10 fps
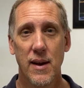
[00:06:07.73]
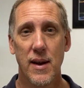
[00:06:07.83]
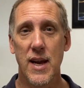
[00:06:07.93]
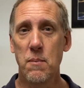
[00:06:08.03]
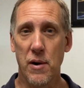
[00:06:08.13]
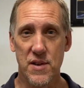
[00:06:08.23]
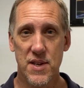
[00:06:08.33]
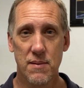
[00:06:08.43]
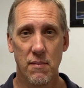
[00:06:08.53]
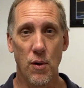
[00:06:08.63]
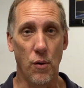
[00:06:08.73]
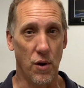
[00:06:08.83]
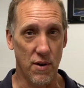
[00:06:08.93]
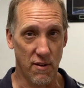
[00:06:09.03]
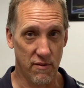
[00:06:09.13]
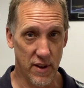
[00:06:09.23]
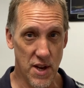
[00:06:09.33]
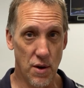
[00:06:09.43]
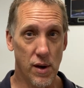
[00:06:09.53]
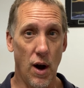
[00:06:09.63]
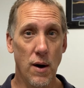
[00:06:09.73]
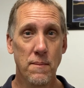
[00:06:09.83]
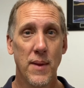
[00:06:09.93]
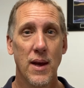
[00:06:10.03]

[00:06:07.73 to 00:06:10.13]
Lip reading: in person or over a video call.